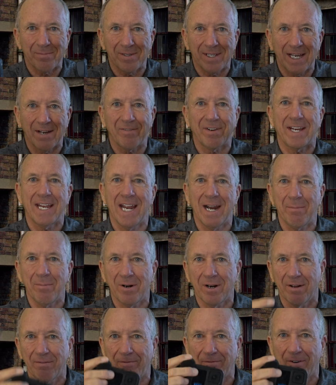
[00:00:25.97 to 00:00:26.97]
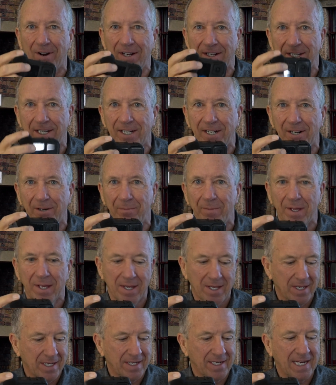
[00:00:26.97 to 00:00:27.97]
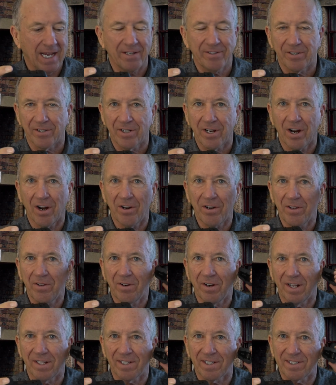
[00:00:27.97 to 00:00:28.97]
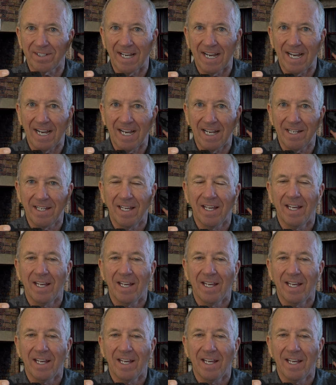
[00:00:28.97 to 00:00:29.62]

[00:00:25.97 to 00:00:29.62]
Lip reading: You have a camera on front here, you got your Cardo unit on the side,